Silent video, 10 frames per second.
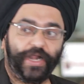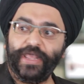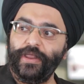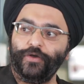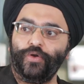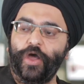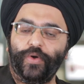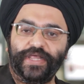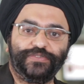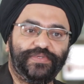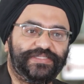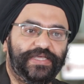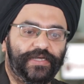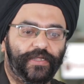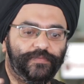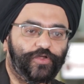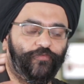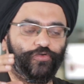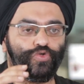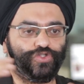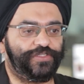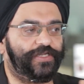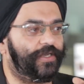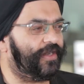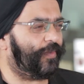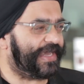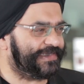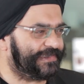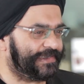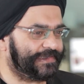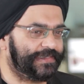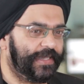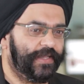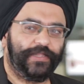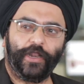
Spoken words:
So nowadays we see in terms of use of devices,